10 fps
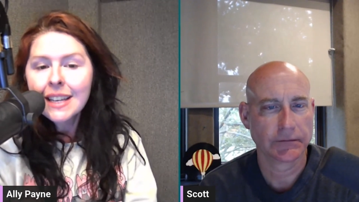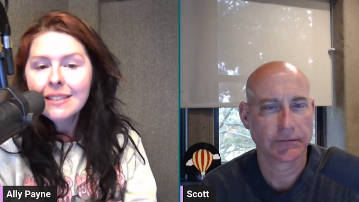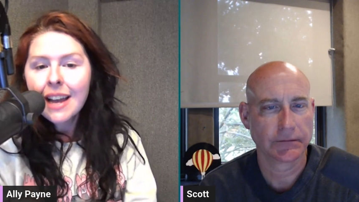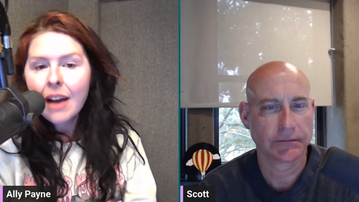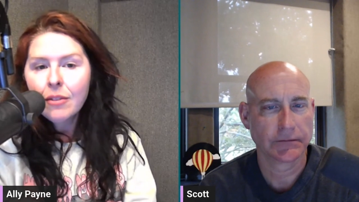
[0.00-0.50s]
Speaker 1: get
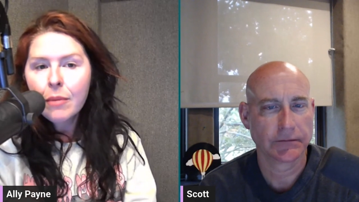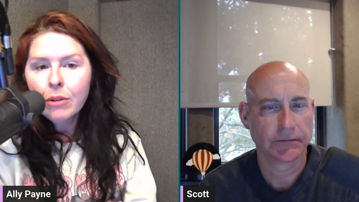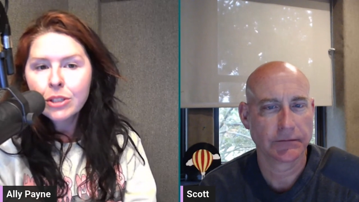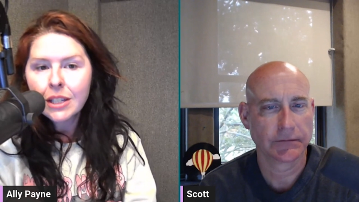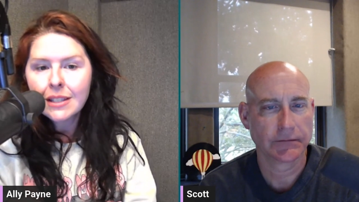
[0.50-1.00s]
to have
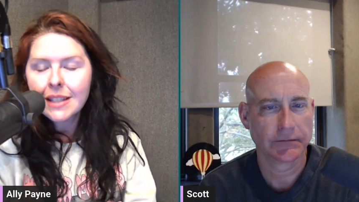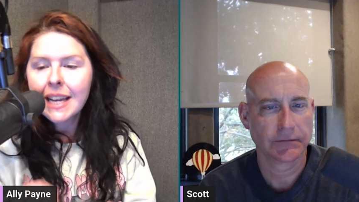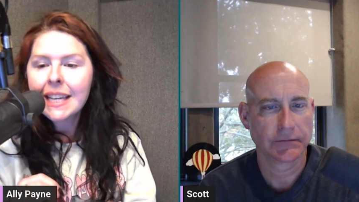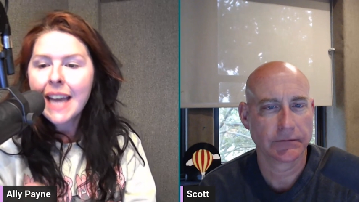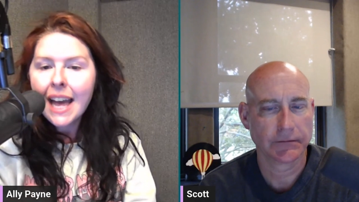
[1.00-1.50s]
emotions. They
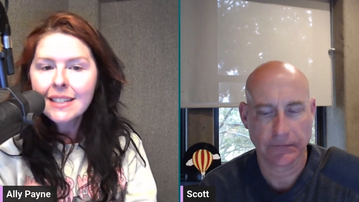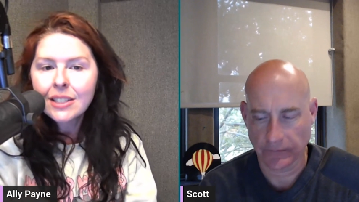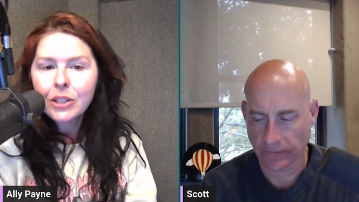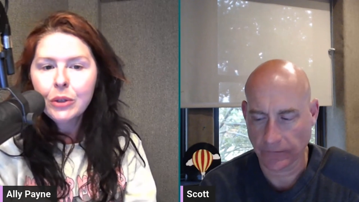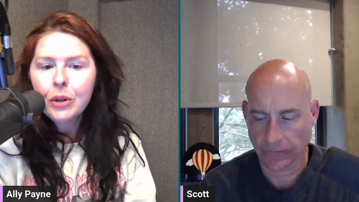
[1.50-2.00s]
get
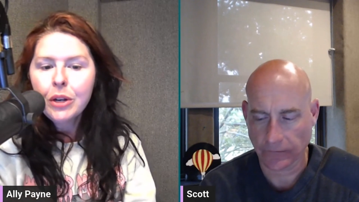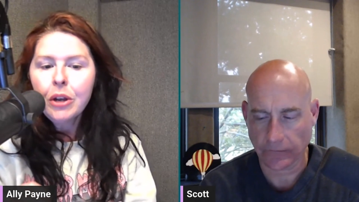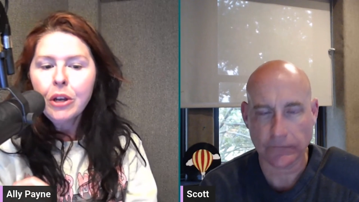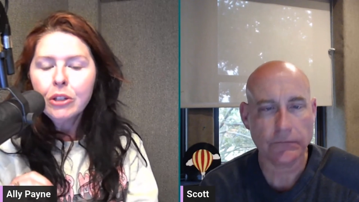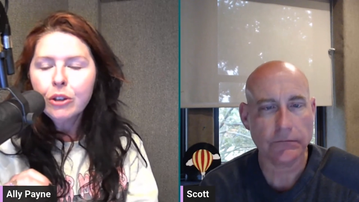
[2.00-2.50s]
to
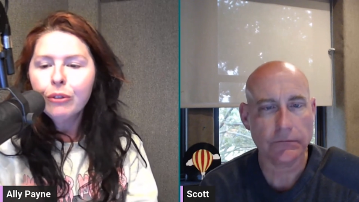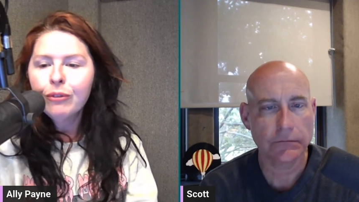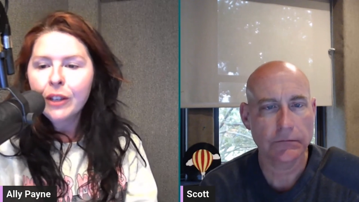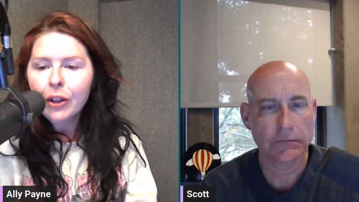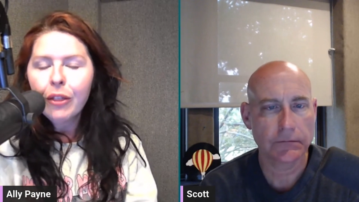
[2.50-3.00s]
to
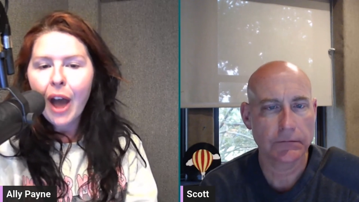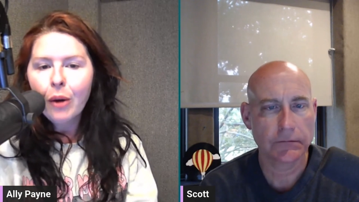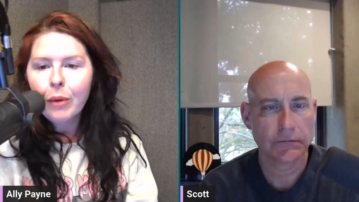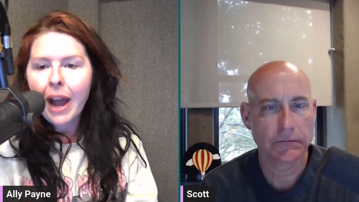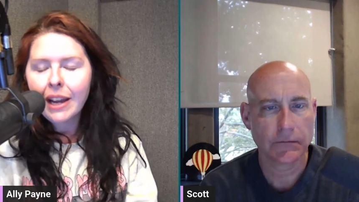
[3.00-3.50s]
feel
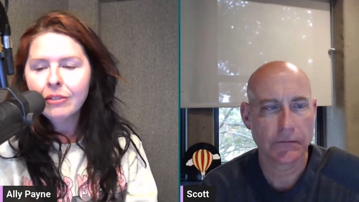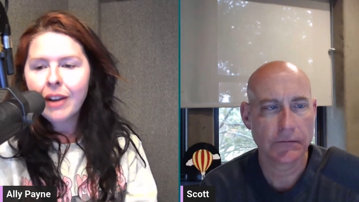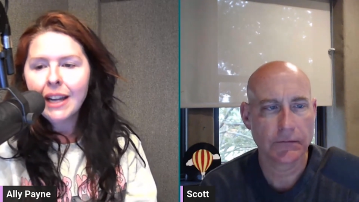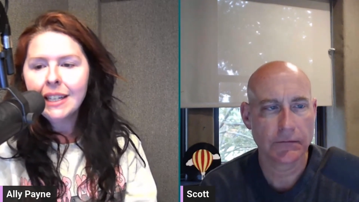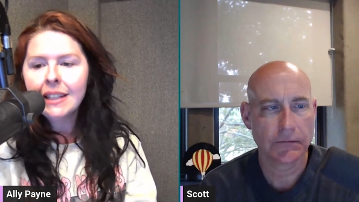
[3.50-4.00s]
that way and
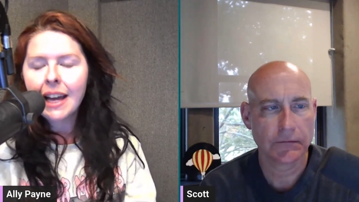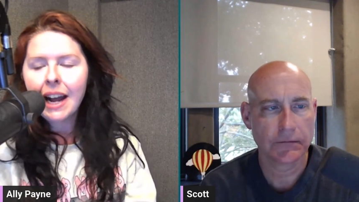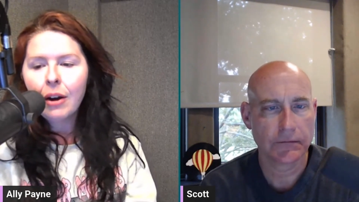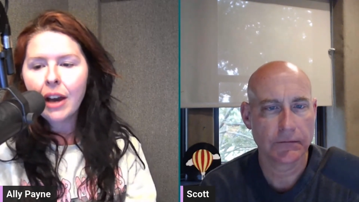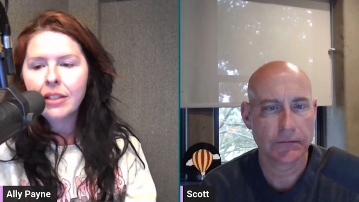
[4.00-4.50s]
finding that
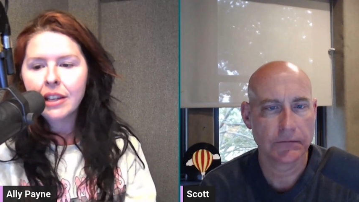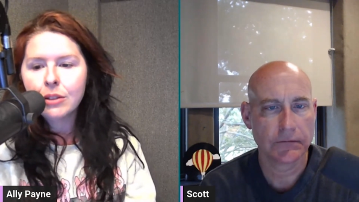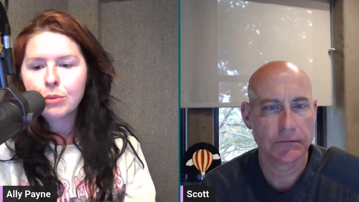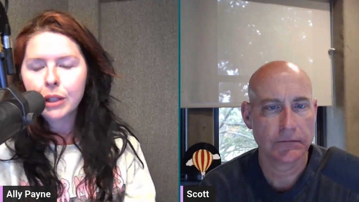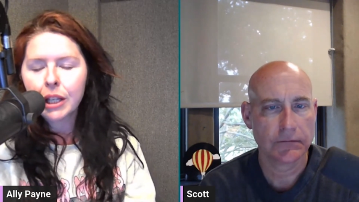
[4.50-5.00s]
out I think
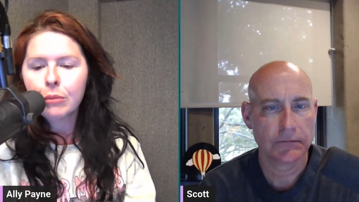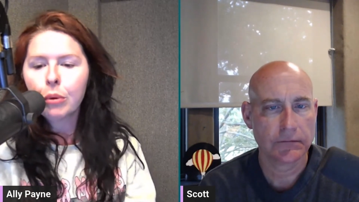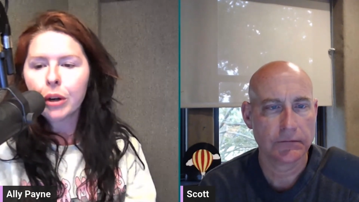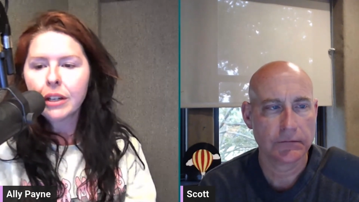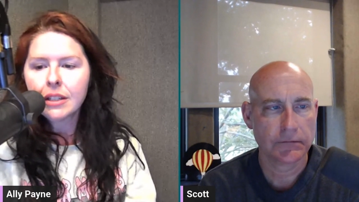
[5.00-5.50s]
is really
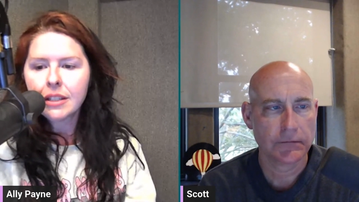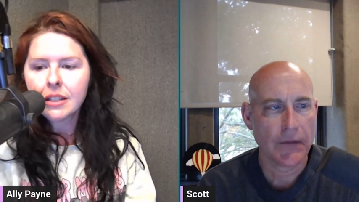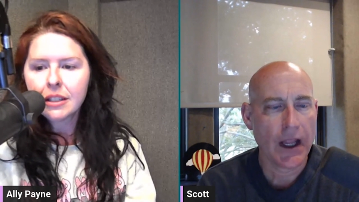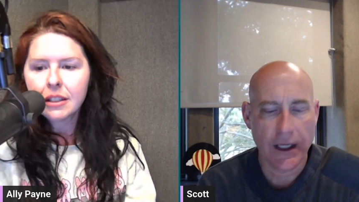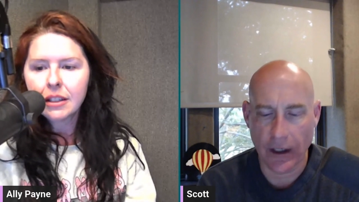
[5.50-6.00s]
important.
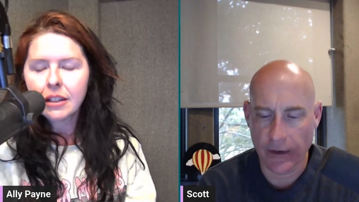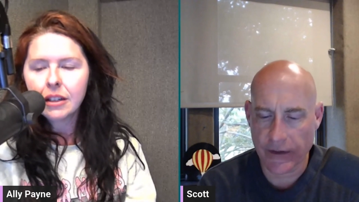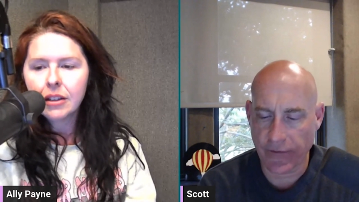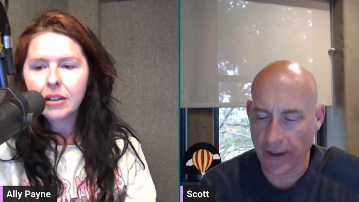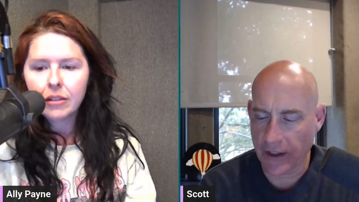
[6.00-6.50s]
Speaker 2: You know, it's
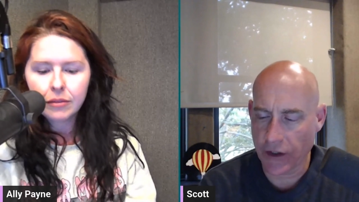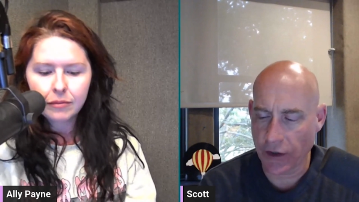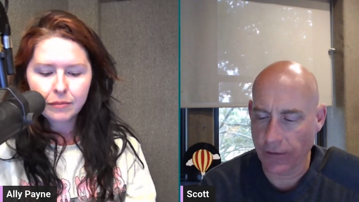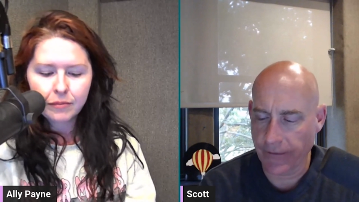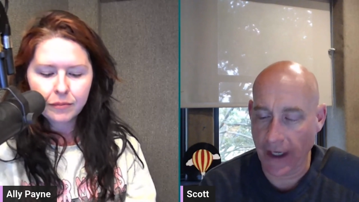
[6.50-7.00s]
funny
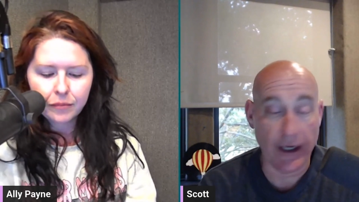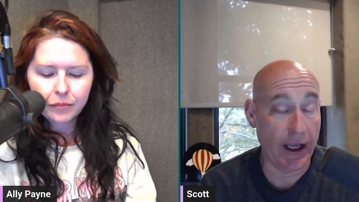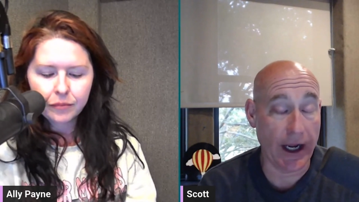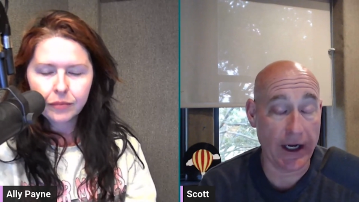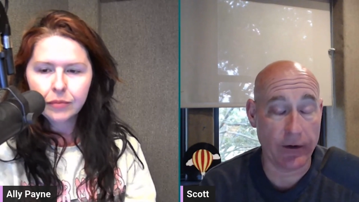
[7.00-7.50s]
too. And
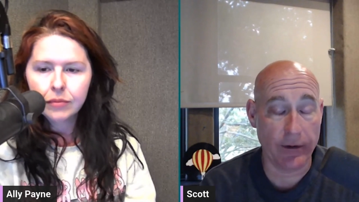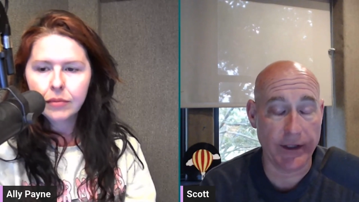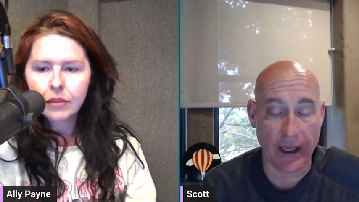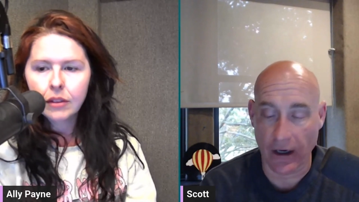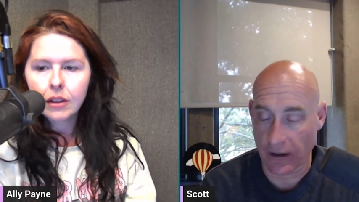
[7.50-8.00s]
and I agree with
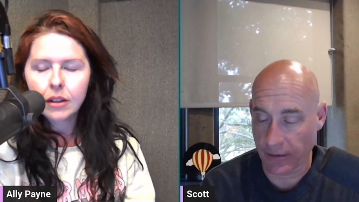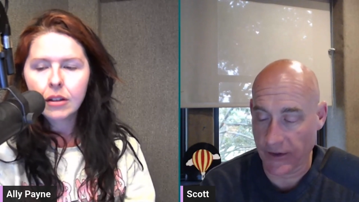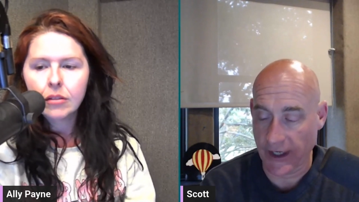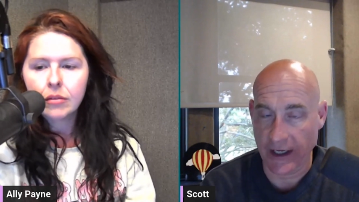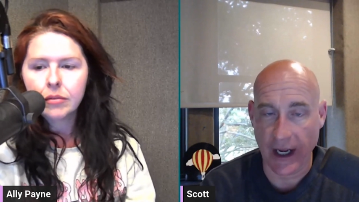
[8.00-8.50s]
that
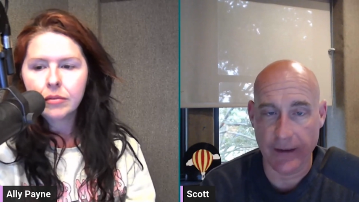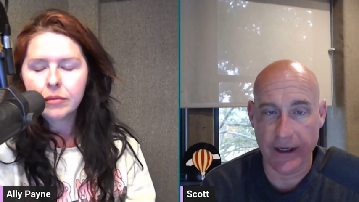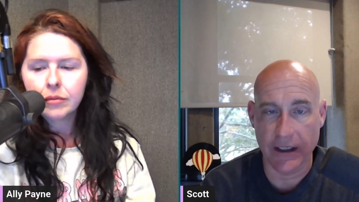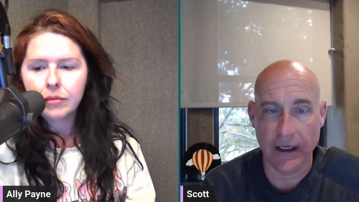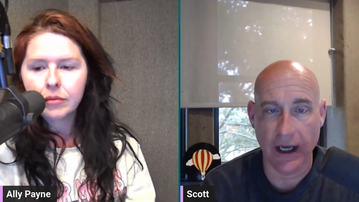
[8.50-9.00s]
100%. I
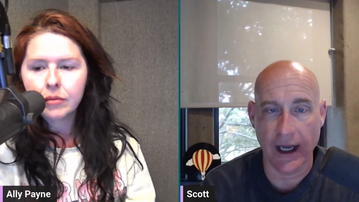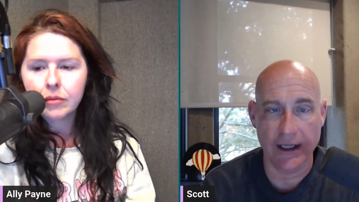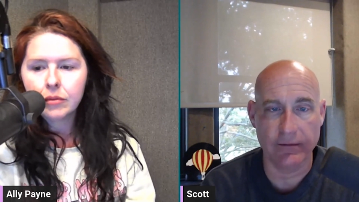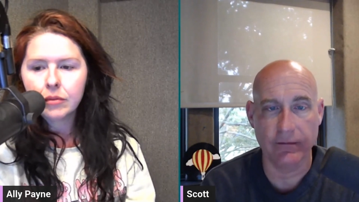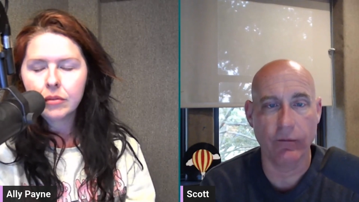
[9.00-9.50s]
mean,
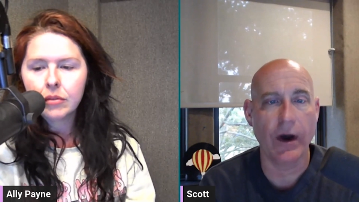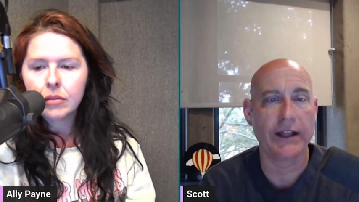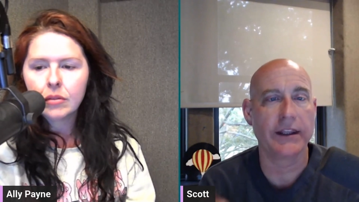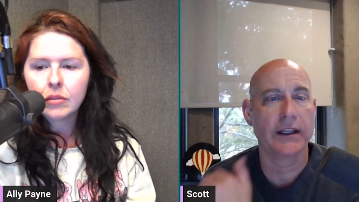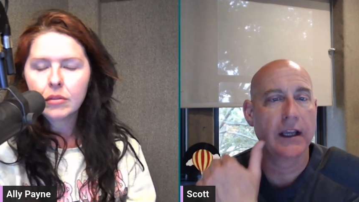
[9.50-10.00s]
I
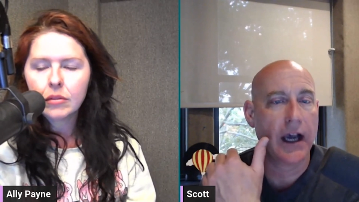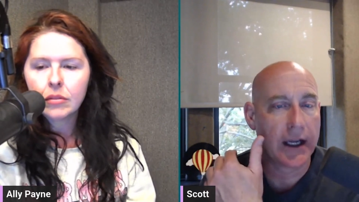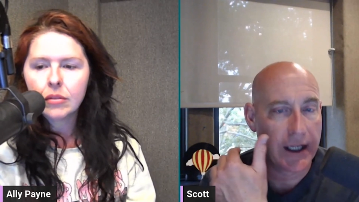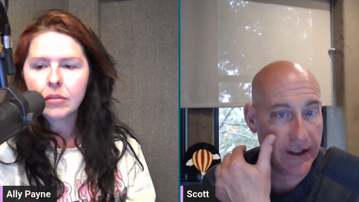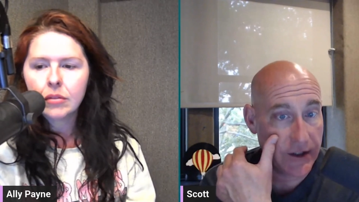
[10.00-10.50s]
want the uh,
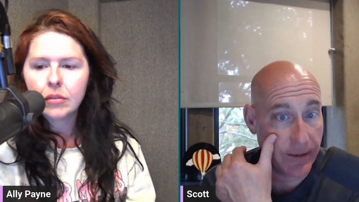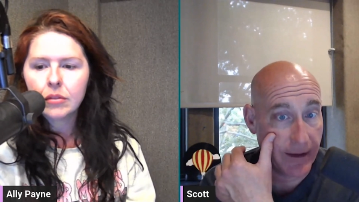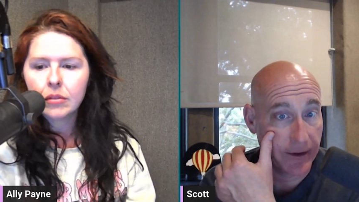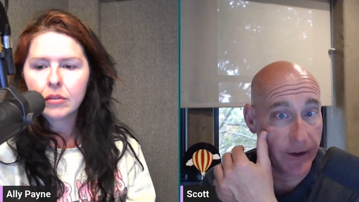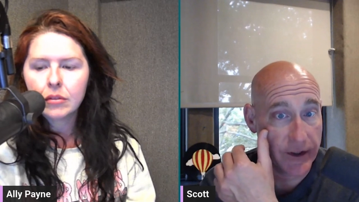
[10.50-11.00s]
kids to be
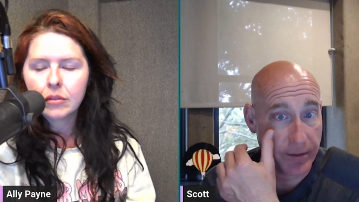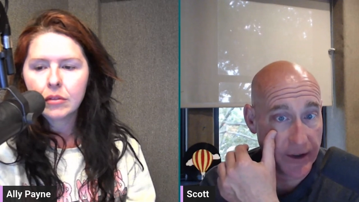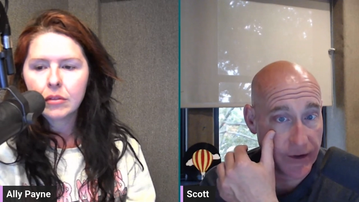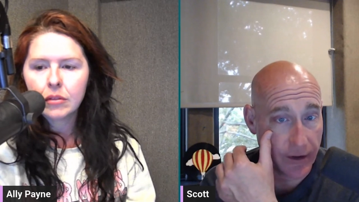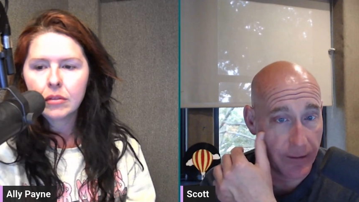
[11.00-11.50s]
able to express their